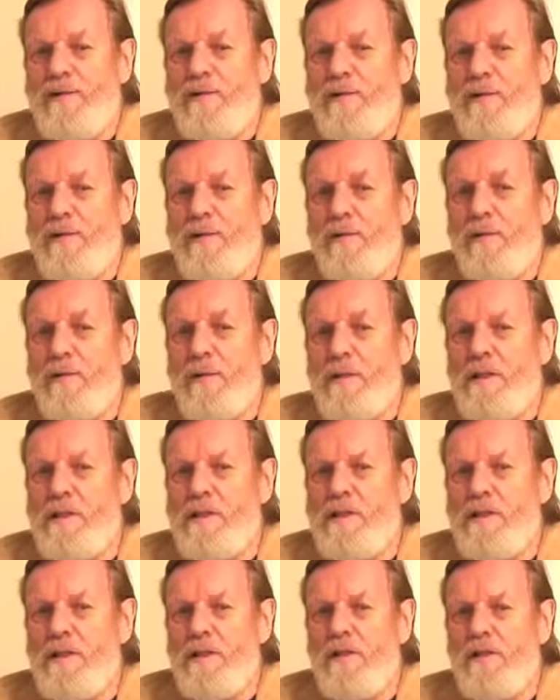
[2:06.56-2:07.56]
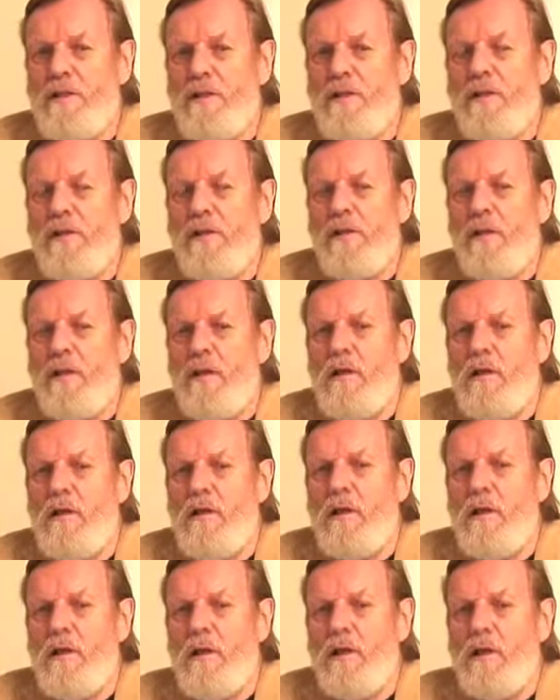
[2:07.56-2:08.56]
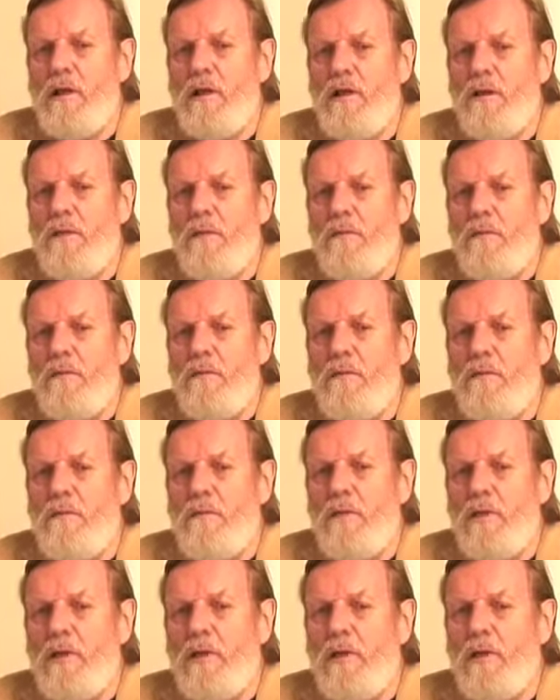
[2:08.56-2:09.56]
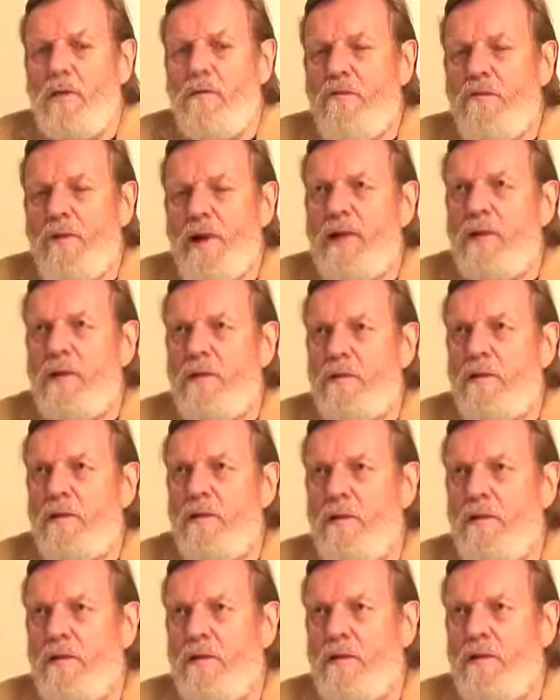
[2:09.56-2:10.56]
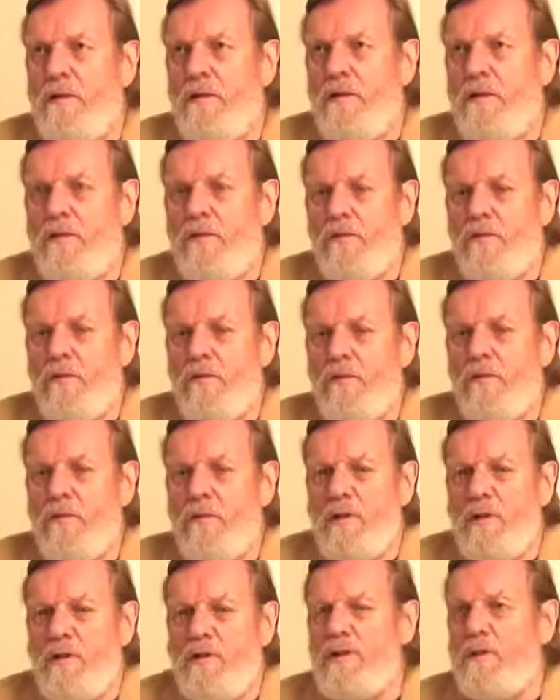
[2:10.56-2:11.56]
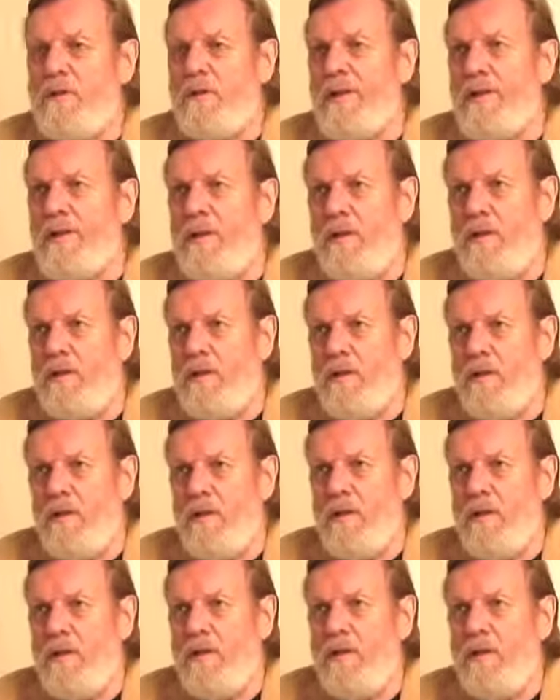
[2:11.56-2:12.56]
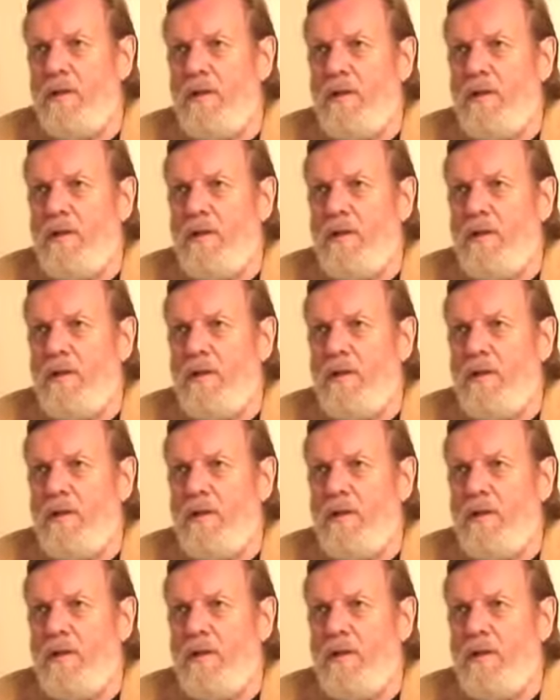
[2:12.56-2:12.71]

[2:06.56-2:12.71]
increasingly in a fight to get some clarity